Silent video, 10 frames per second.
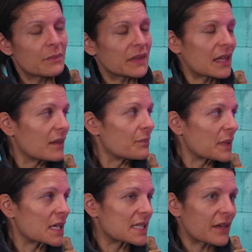But then
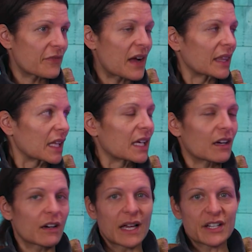because they finally
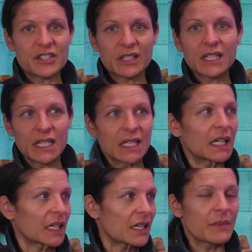are actually
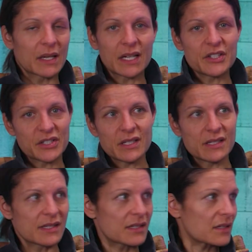eating and the medication
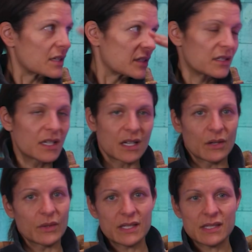is,
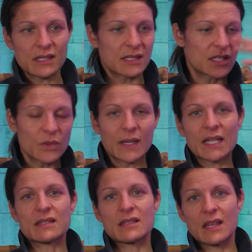it's doing
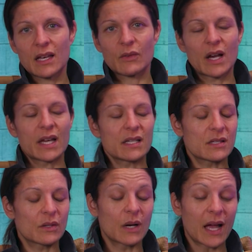its thing, right?
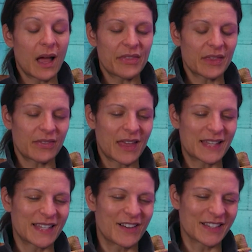So I think
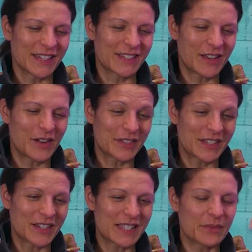that's always
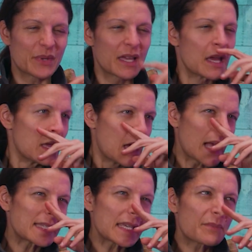awesome. But
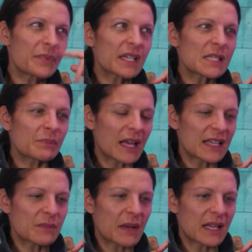I'd say the biggest
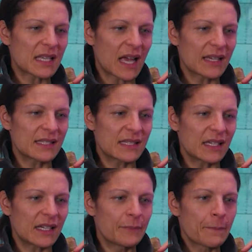blind spots I
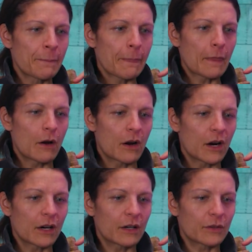see
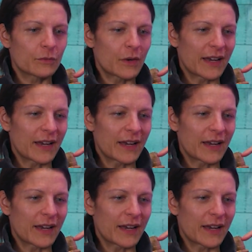are,